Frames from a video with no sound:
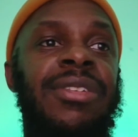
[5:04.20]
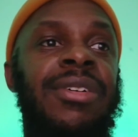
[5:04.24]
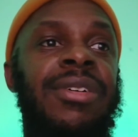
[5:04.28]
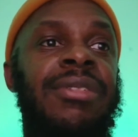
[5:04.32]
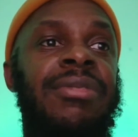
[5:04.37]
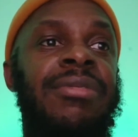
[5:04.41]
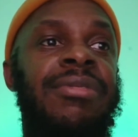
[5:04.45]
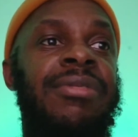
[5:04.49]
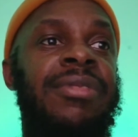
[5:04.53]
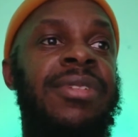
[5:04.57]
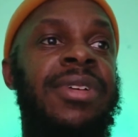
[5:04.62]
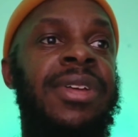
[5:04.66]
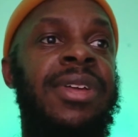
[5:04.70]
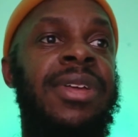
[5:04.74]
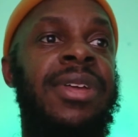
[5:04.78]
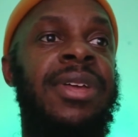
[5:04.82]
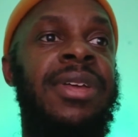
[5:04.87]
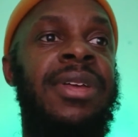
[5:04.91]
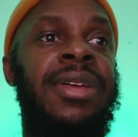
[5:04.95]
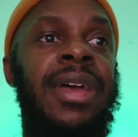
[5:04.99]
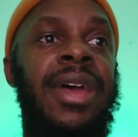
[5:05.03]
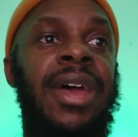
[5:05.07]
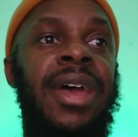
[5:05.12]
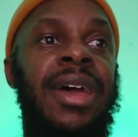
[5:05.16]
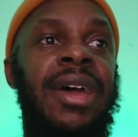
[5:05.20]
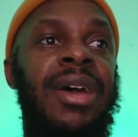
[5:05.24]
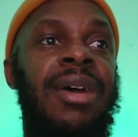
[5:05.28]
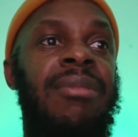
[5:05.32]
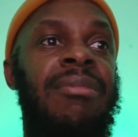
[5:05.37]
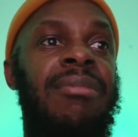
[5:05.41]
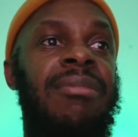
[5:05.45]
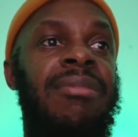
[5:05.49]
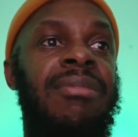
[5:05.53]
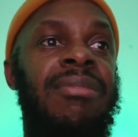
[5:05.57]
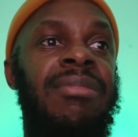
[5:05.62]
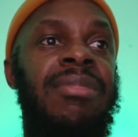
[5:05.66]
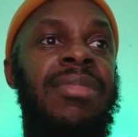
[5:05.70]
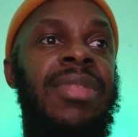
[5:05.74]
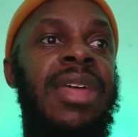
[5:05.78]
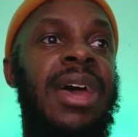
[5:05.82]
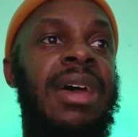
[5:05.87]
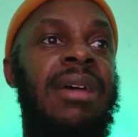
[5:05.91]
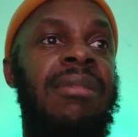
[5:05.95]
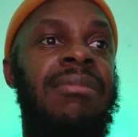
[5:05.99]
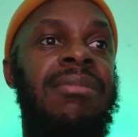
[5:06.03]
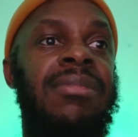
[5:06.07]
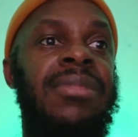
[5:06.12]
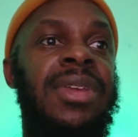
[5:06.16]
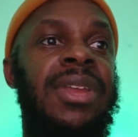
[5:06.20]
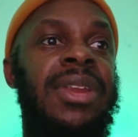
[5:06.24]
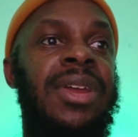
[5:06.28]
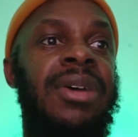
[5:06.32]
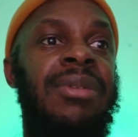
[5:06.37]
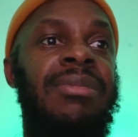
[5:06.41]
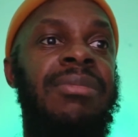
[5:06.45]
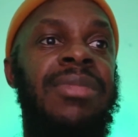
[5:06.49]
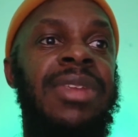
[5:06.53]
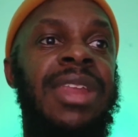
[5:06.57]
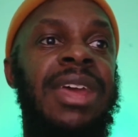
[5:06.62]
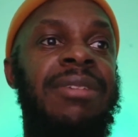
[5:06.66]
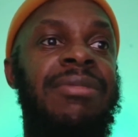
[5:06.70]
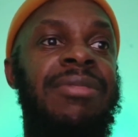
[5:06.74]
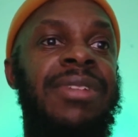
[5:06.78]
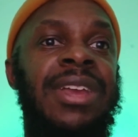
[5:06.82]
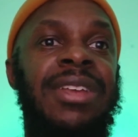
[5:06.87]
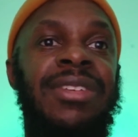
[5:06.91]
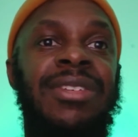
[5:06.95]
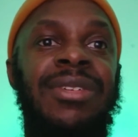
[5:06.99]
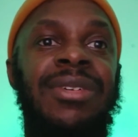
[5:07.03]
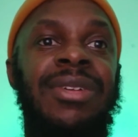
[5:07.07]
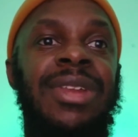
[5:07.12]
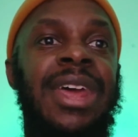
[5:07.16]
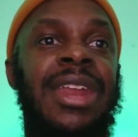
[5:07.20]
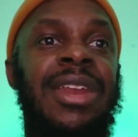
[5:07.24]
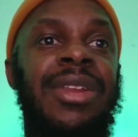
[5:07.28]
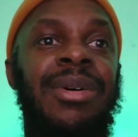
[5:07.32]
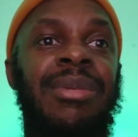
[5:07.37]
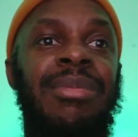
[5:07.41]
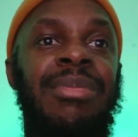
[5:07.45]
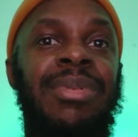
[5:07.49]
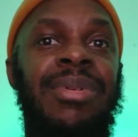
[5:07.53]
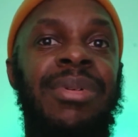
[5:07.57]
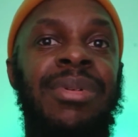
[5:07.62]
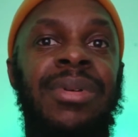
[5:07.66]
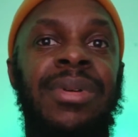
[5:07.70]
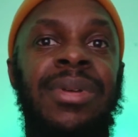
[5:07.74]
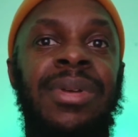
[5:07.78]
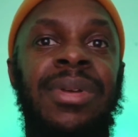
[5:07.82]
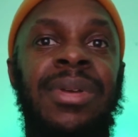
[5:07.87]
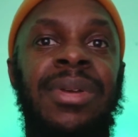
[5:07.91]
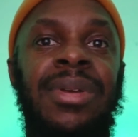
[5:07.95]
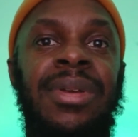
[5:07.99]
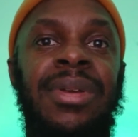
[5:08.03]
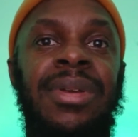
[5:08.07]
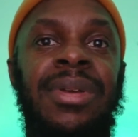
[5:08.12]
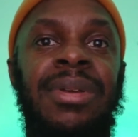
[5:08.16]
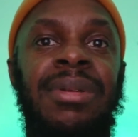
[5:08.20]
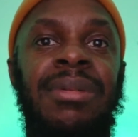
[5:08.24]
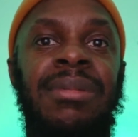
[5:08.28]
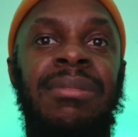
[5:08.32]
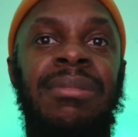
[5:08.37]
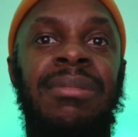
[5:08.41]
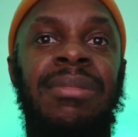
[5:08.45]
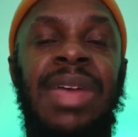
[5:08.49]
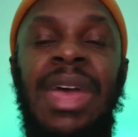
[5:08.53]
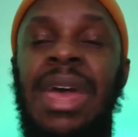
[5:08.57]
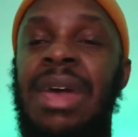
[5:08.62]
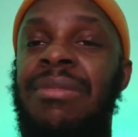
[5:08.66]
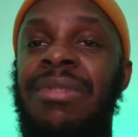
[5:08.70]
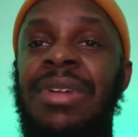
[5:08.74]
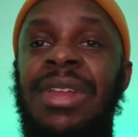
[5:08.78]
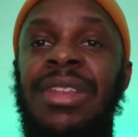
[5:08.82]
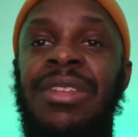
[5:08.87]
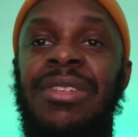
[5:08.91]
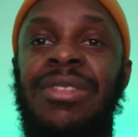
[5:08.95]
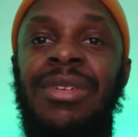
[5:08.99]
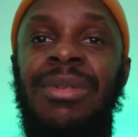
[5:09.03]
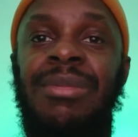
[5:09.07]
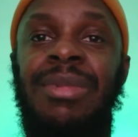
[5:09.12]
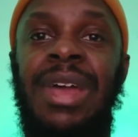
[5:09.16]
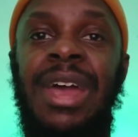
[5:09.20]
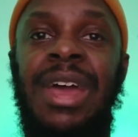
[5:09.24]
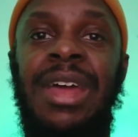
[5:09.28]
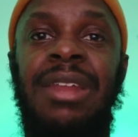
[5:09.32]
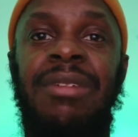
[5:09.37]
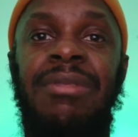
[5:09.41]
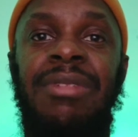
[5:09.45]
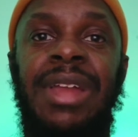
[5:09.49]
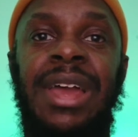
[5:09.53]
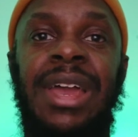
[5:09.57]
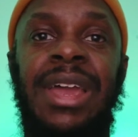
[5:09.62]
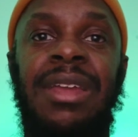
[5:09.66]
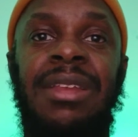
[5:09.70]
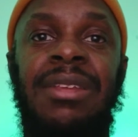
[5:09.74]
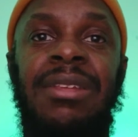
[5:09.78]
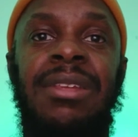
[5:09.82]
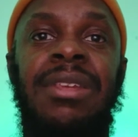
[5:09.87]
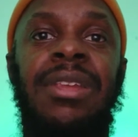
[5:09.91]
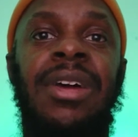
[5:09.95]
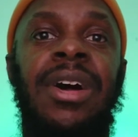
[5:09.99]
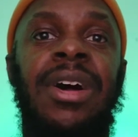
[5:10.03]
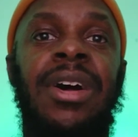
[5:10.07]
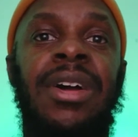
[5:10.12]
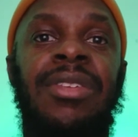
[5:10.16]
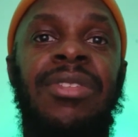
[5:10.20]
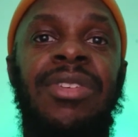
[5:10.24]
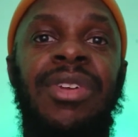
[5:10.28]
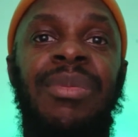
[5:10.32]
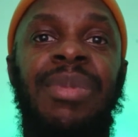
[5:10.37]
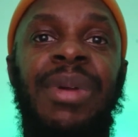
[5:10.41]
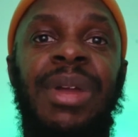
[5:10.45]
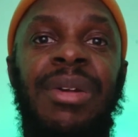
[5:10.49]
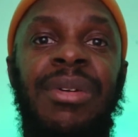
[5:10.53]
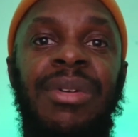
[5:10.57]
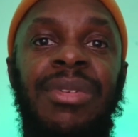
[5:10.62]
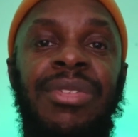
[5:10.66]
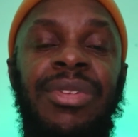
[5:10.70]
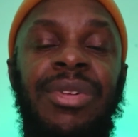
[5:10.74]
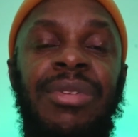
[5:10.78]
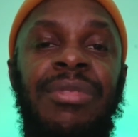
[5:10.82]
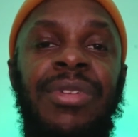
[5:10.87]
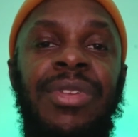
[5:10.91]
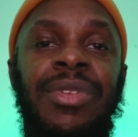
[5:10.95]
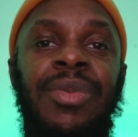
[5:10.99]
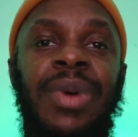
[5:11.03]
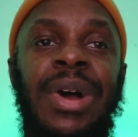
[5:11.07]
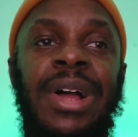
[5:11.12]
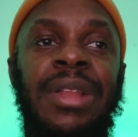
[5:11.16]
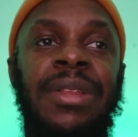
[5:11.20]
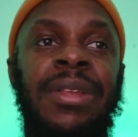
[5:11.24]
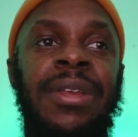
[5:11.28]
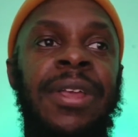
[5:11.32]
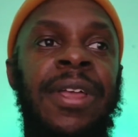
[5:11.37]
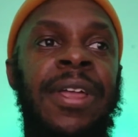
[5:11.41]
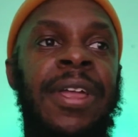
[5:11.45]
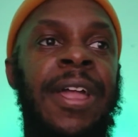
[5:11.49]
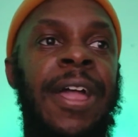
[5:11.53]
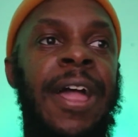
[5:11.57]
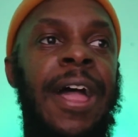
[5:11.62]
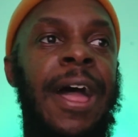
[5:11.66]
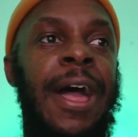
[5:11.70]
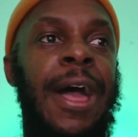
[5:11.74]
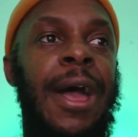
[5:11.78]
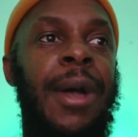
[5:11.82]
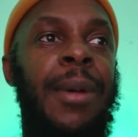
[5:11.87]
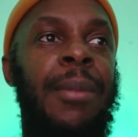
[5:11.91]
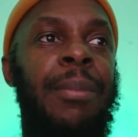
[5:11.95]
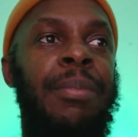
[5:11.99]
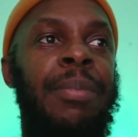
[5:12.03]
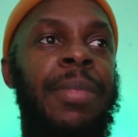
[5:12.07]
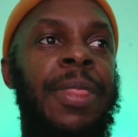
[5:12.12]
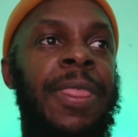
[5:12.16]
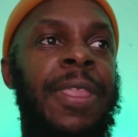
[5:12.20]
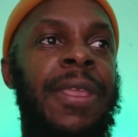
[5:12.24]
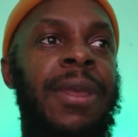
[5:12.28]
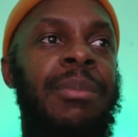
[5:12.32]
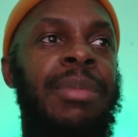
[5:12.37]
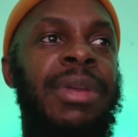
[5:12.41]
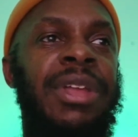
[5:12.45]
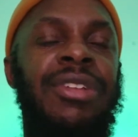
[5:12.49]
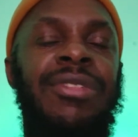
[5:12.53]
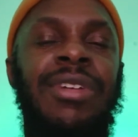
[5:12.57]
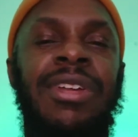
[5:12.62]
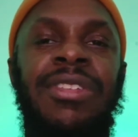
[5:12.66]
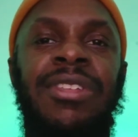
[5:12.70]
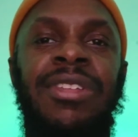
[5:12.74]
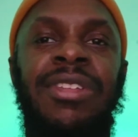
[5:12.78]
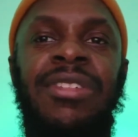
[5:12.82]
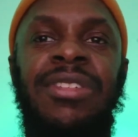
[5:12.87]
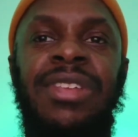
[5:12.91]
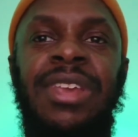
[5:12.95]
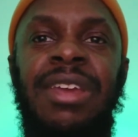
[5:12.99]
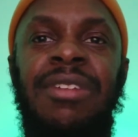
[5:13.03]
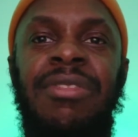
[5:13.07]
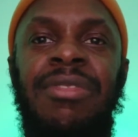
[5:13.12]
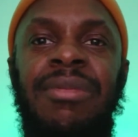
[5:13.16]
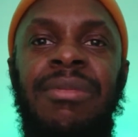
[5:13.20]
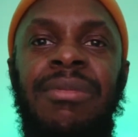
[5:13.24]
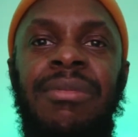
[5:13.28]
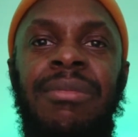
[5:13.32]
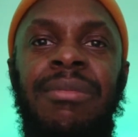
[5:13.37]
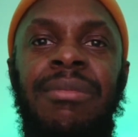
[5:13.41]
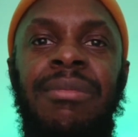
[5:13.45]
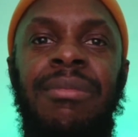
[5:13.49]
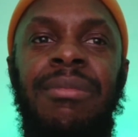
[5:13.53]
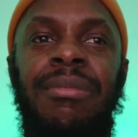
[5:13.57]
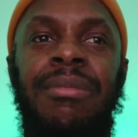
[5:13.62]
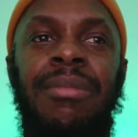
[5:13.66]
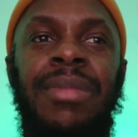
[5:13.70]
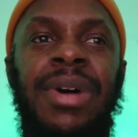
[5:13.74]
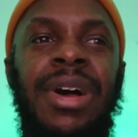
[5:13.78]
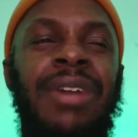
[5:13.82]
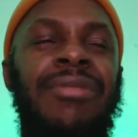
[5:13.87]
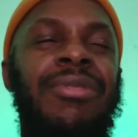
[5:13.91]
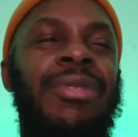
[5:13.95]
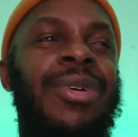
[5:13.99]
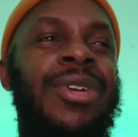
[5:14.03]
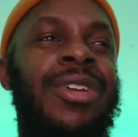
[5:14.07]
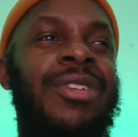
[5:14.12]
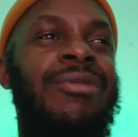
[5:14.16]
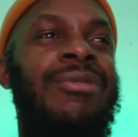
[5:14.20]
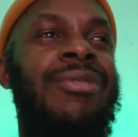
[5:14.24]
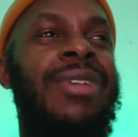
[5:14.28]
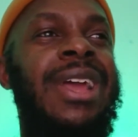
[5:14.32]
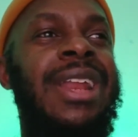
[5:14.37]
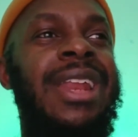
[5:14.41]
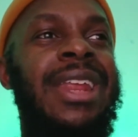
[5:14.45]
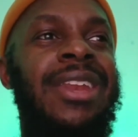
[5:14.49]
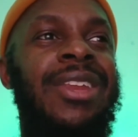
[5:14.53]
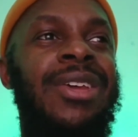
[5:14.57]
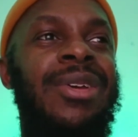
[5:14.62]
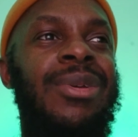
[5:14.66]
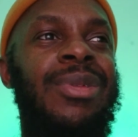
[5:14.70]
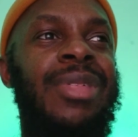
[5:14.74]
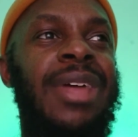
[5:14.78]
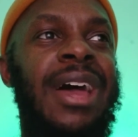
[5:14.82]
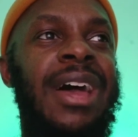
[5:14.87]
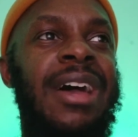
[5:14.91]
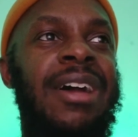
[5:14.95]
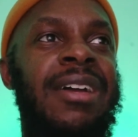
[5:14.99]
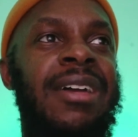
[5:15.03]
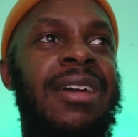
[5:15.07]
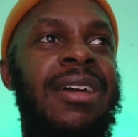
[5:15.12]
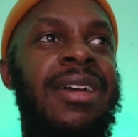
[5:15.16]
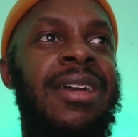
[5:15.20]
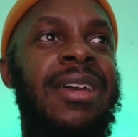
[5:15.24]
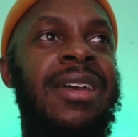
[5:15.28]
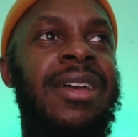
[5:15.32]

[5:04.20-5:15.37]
stuff, that, you know, Netflix could end up having some kind of like dark superhero stuff as well. It'd be interesting to see if Marvel can really do that,